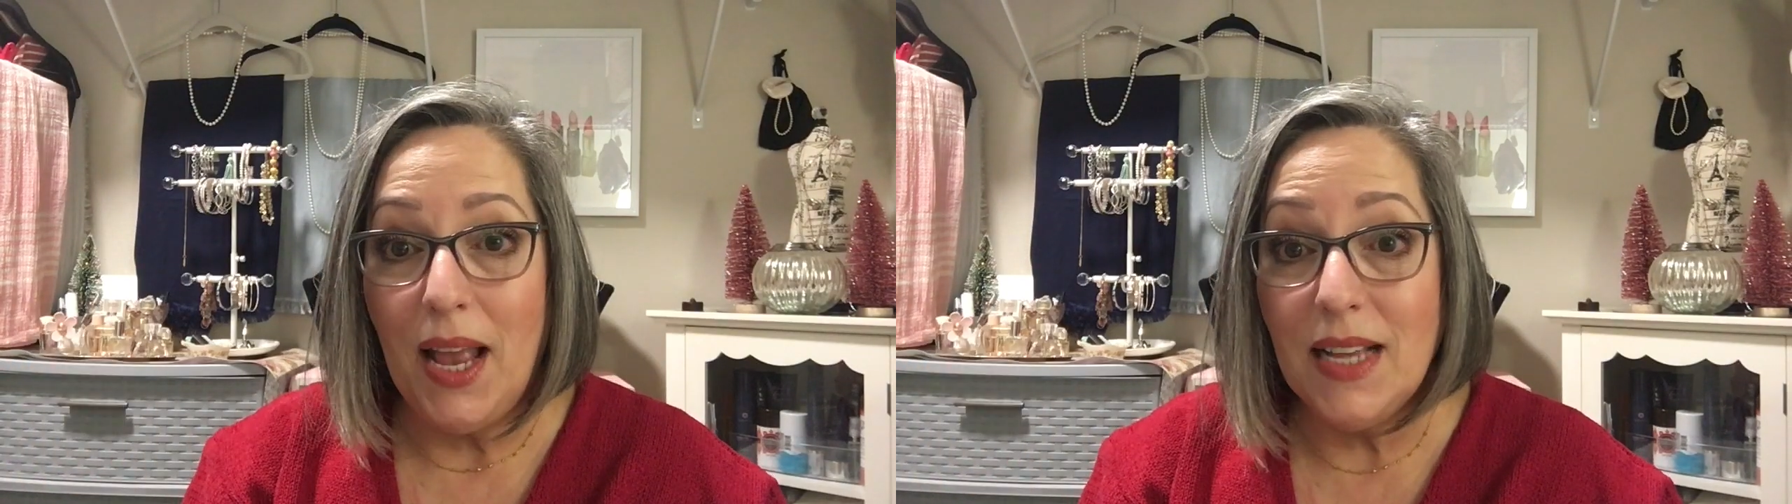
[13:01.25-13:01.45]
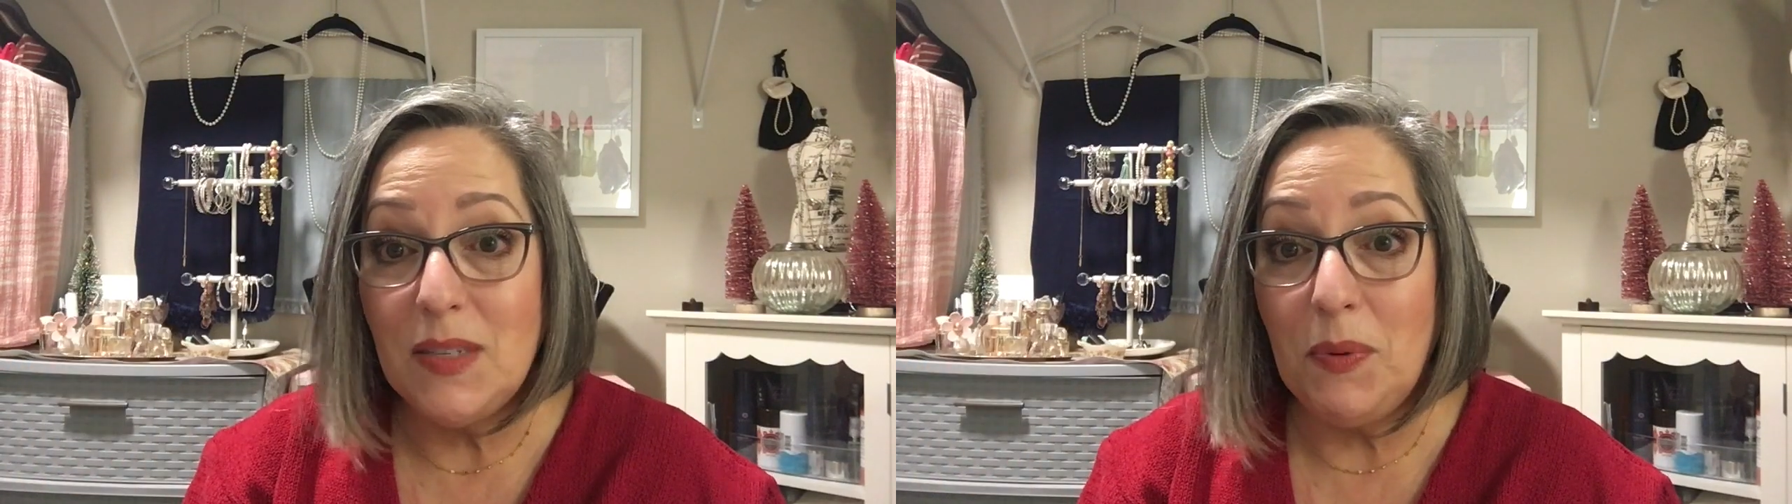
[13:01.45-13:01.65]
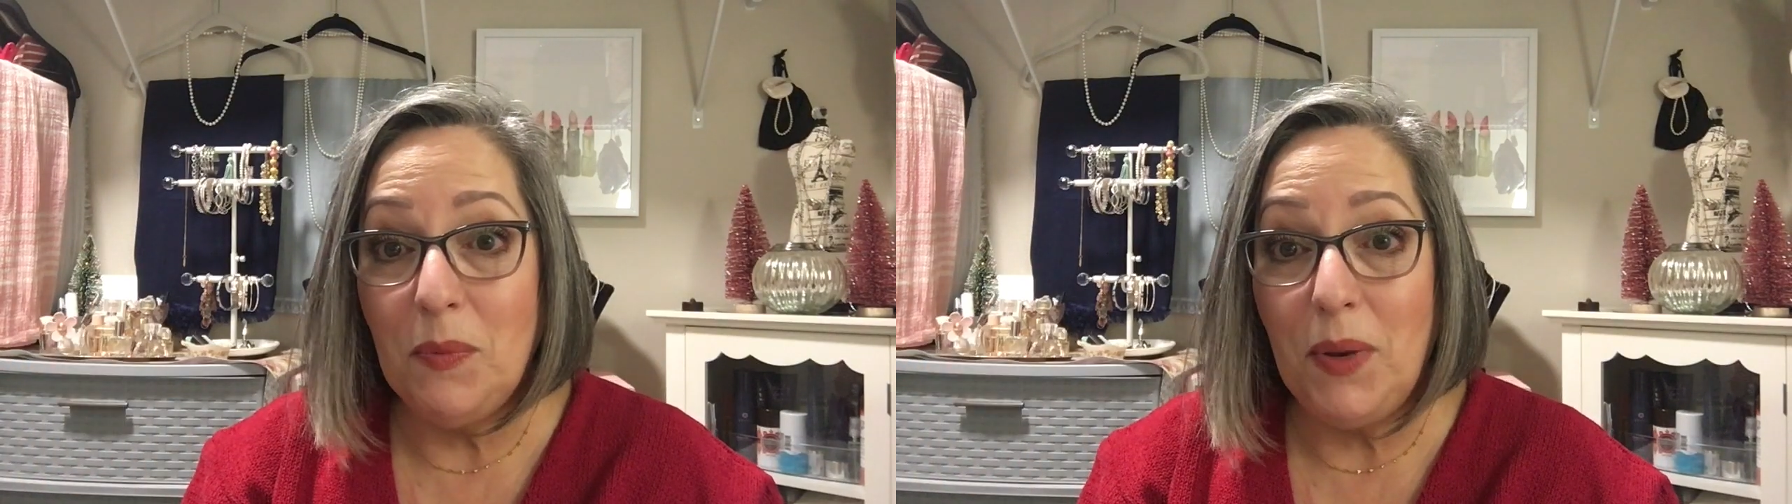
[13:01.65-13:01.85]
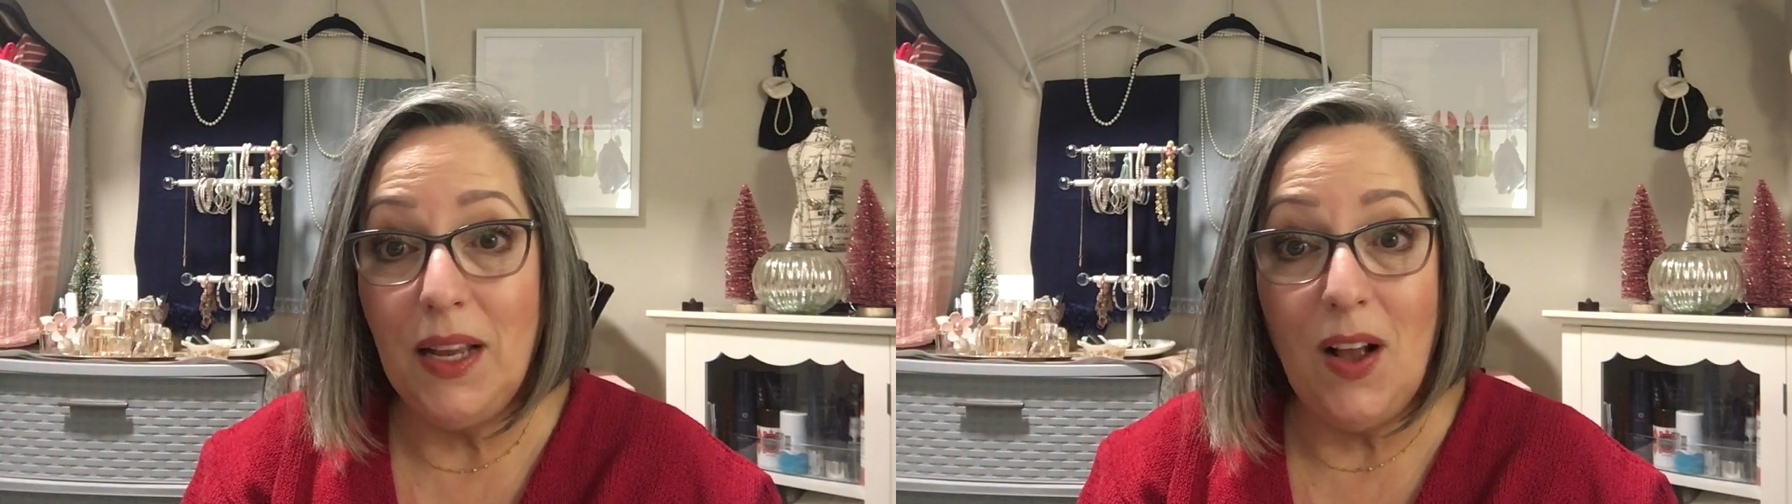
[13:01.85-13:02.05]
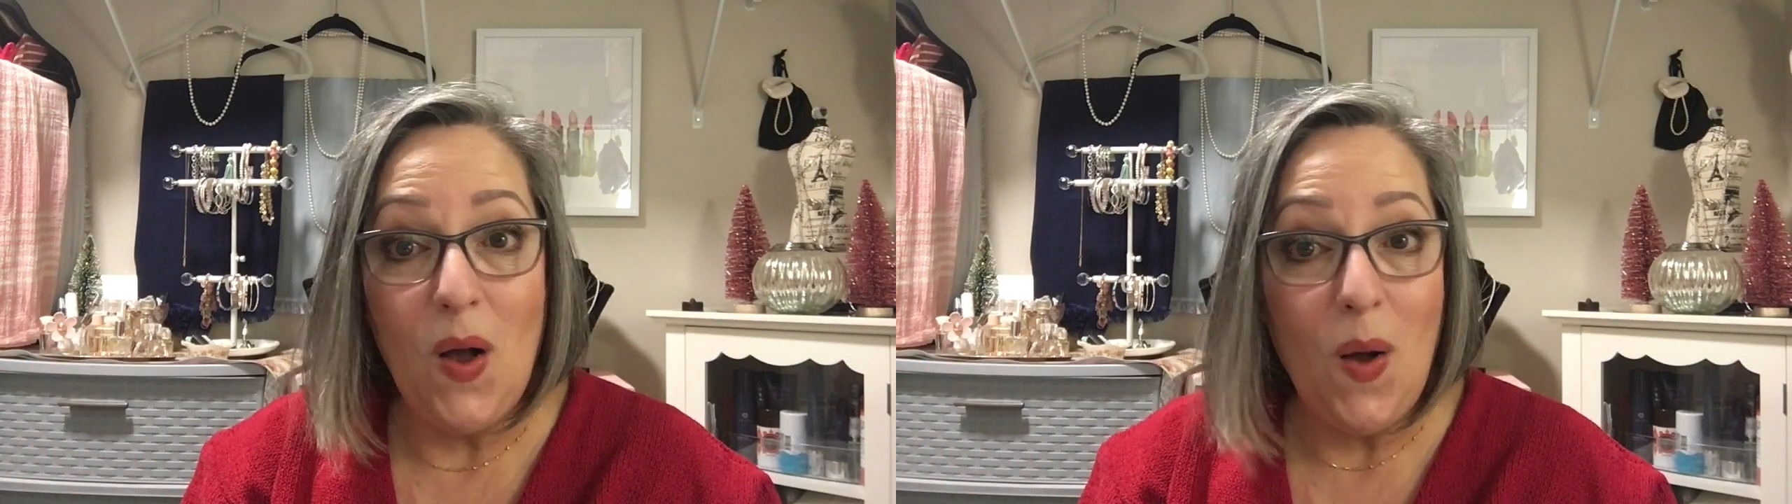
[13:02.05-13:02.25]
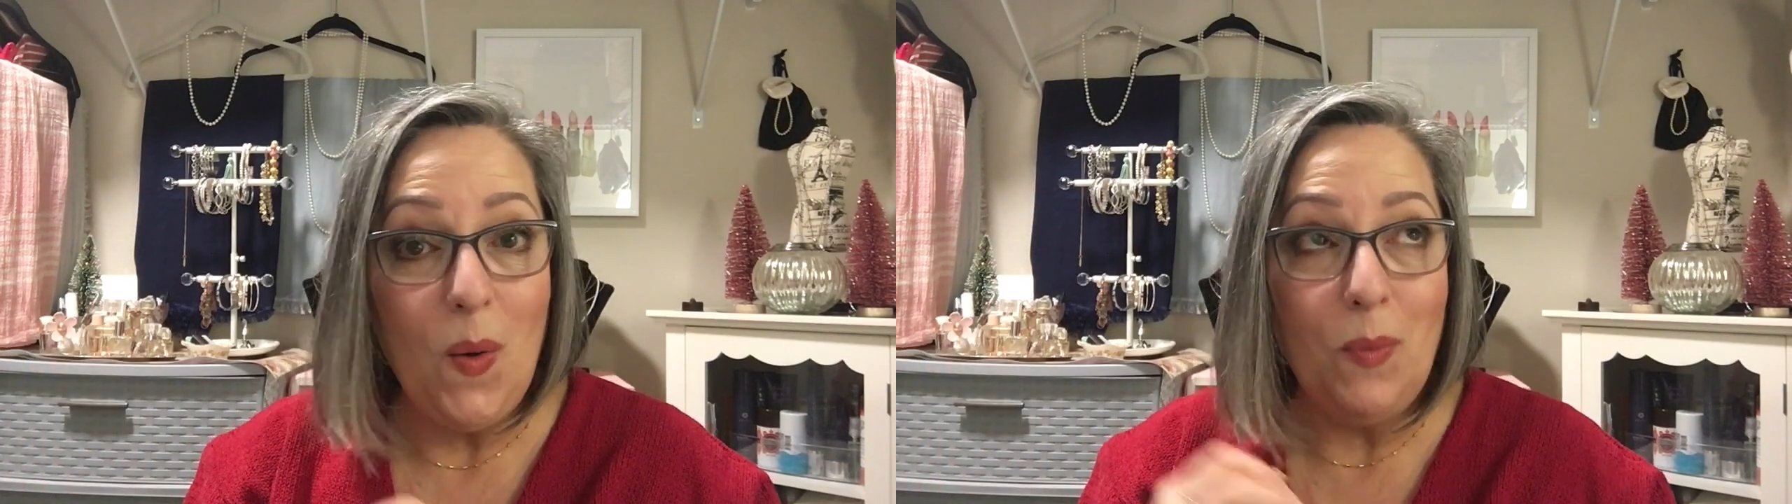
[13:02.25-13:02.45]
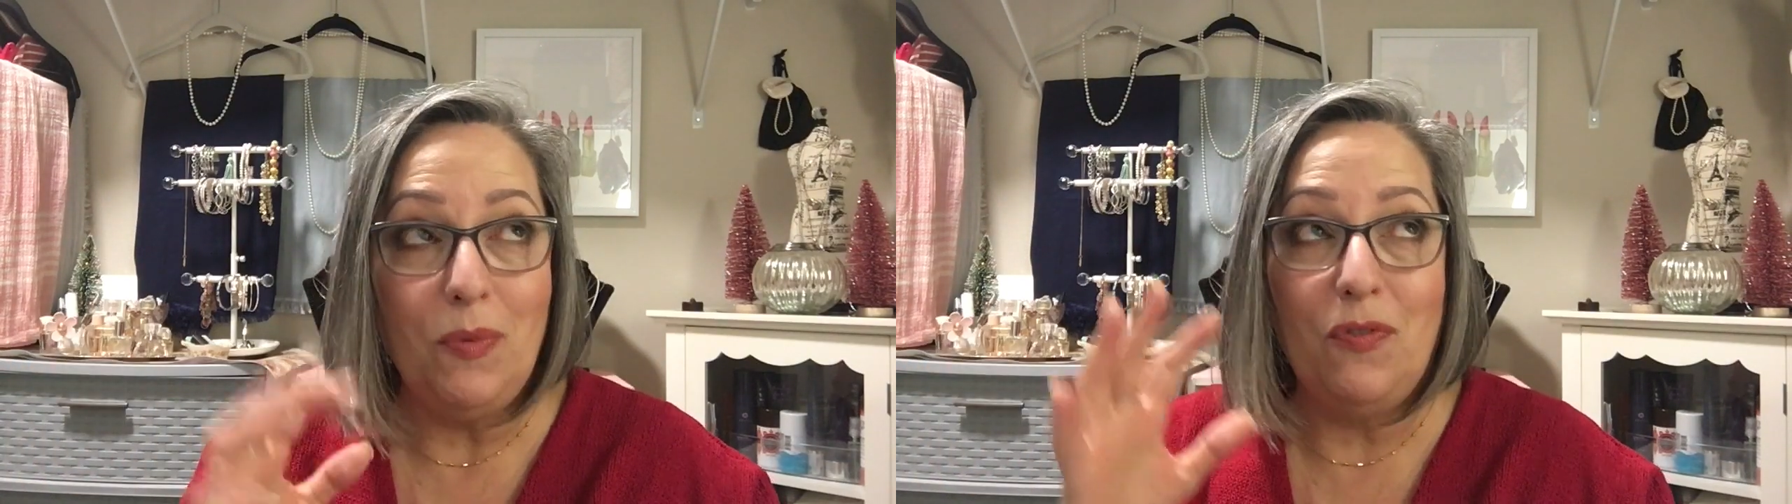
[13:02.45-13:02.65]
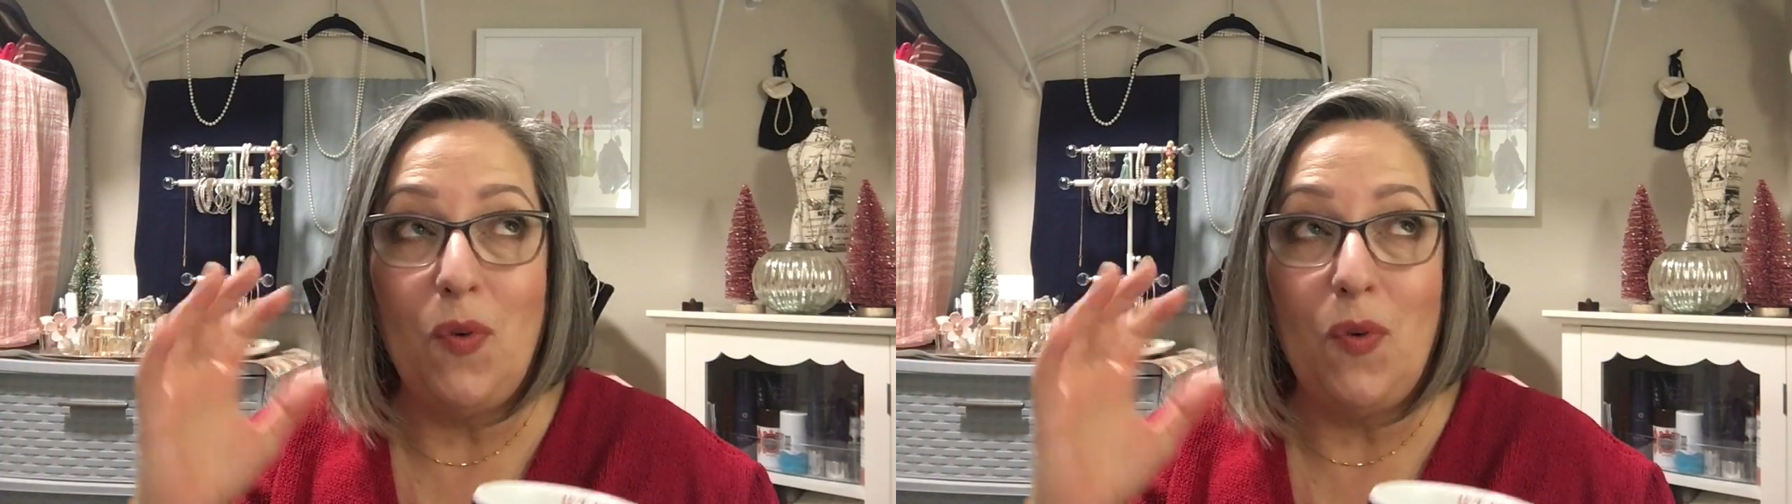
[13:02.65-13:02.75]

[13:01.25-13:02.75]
husband being home